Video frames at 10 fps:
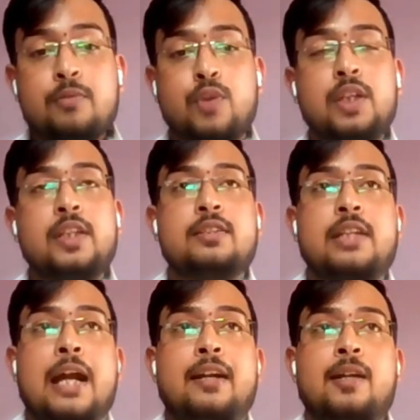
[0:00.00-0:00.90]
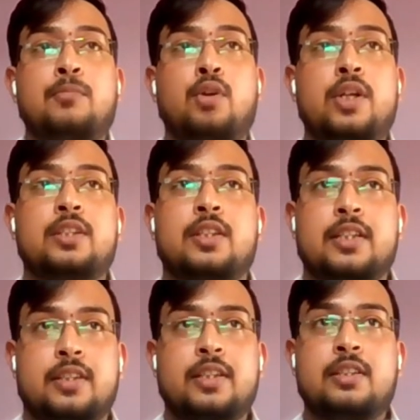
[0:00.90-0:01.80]
what this random noise does
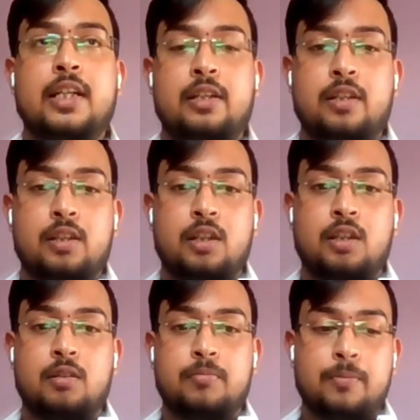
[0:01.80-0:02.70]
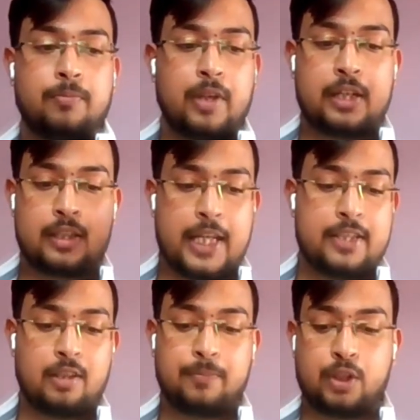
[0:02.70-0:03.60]
is it
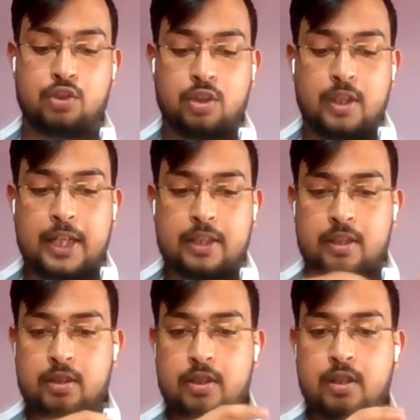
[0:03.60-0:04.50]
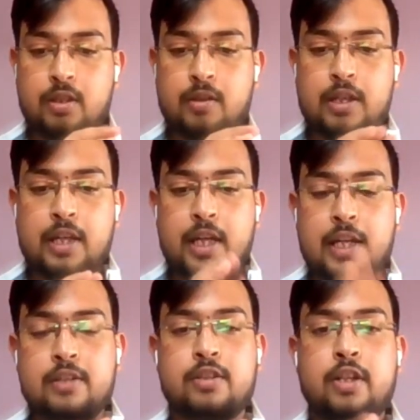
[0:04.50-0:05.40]
takes the picture, it
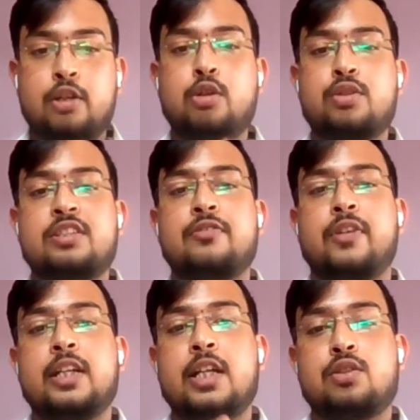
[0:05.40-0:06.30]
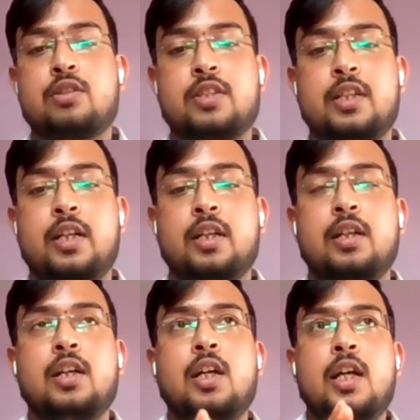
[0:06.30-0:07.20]
introduces a variations in it.
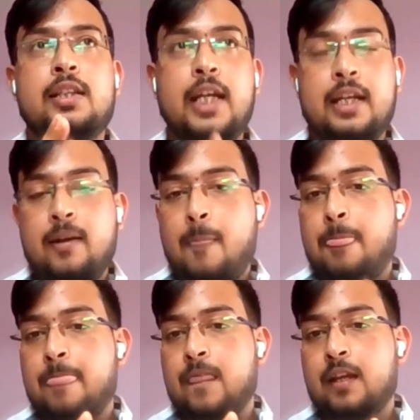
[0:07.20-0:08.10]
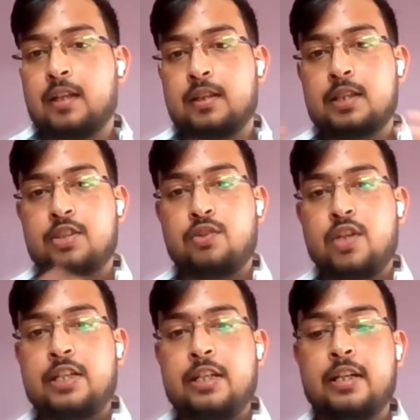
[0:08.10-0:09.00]
Then the
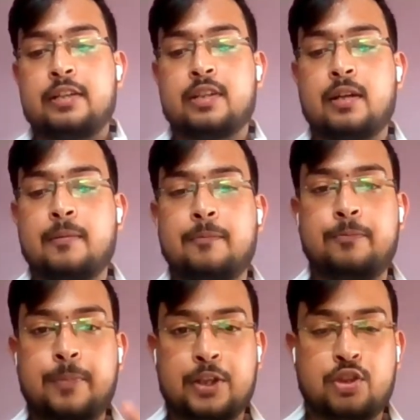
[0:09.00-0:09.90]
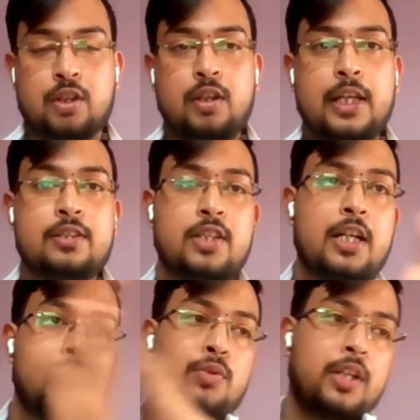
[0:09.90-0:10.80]
generated picture is sent to a